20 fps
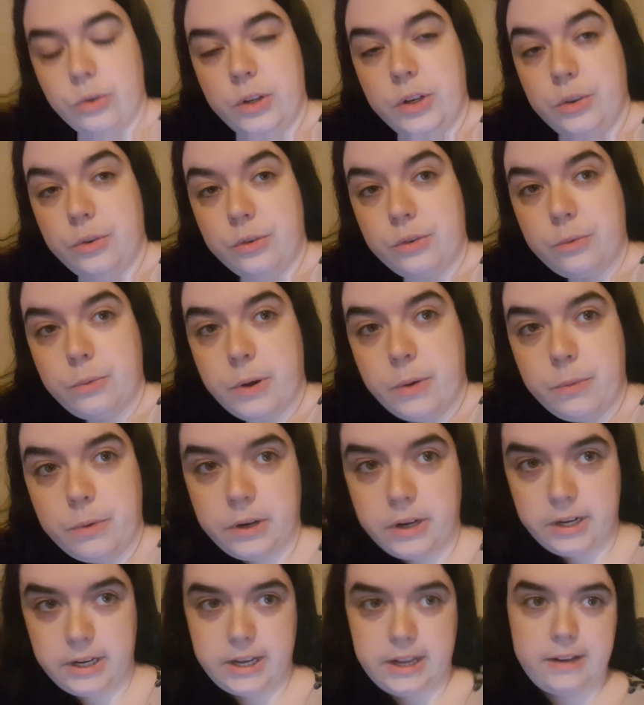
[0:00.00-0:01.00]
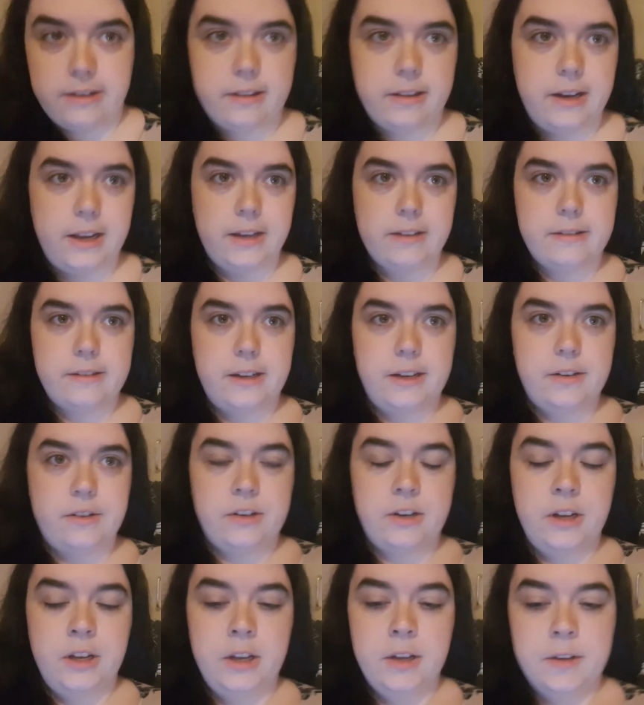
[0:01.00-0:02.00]
only knows when we're going to get to the next
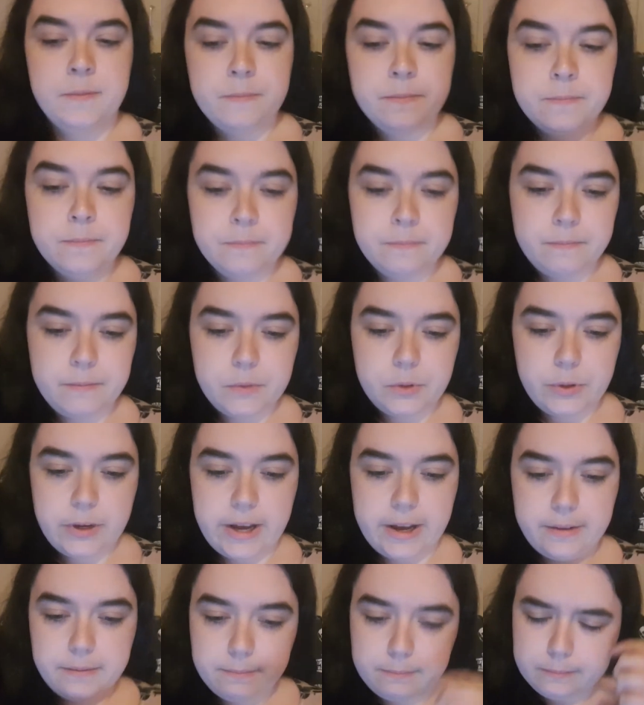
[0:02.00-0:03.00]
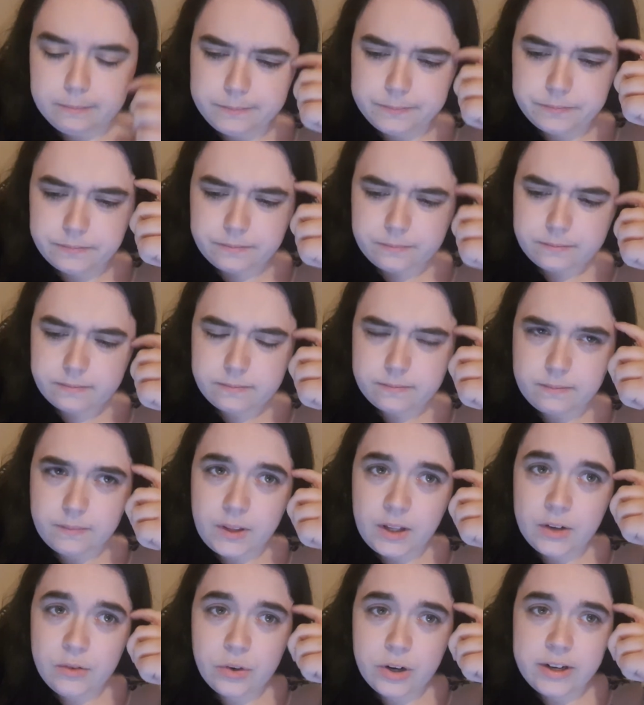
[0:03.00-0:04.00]
stage. So yeah,
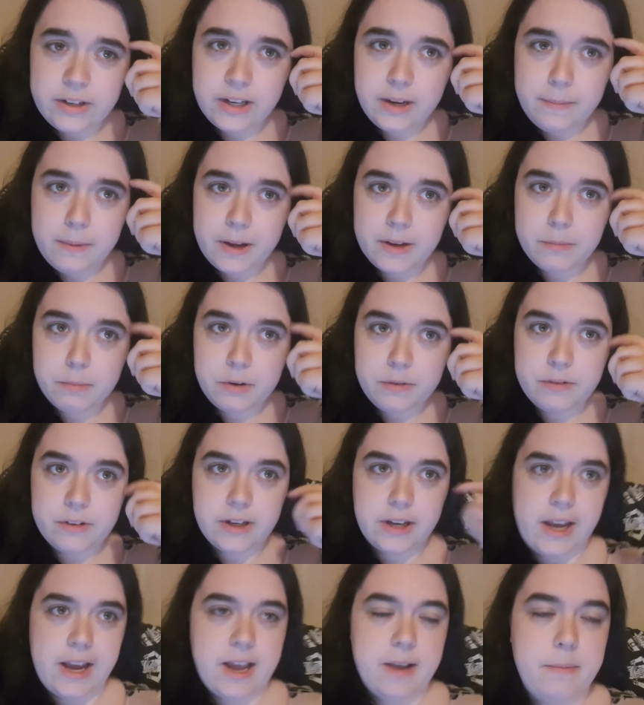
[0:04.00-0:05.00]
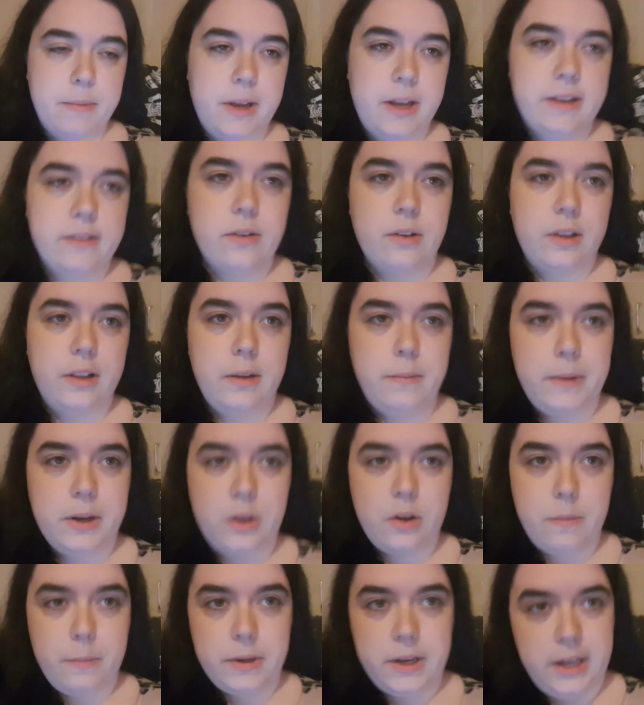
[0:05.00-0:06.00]
I tried to keep that as brief as I can, but it's all a little
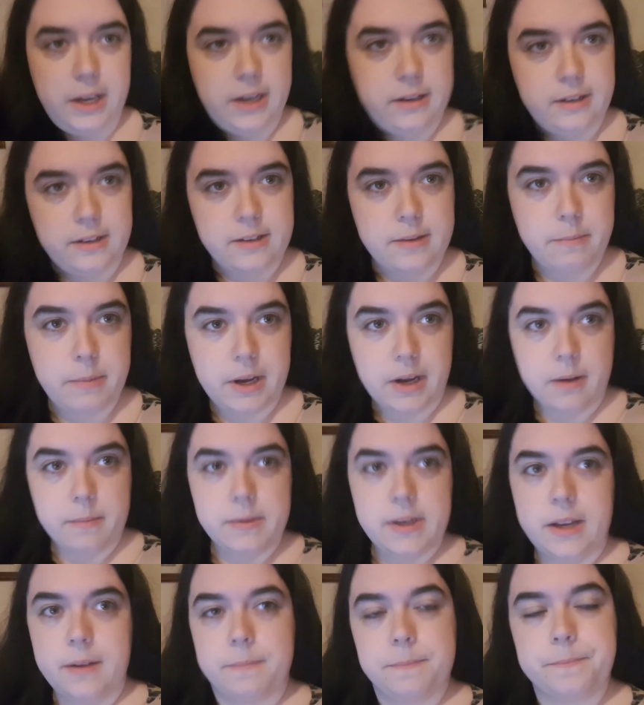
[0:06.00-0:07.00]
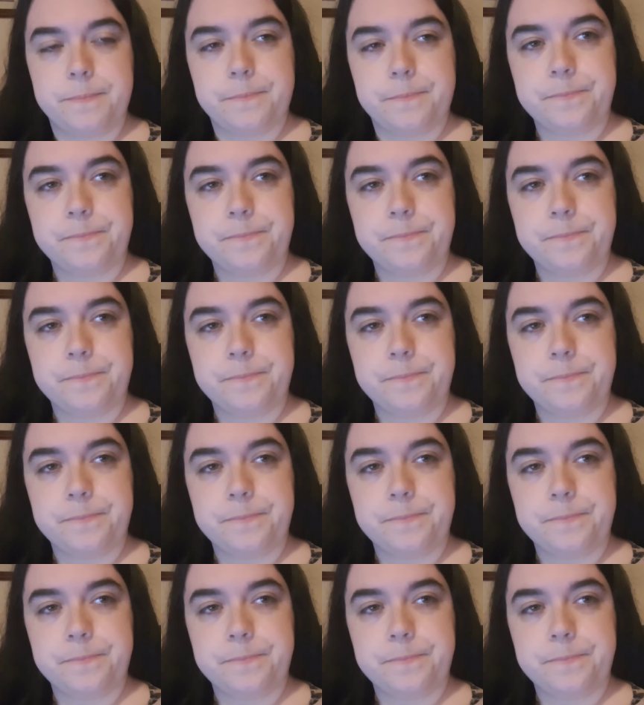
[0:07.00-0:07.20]
bit complicated. It's a big update.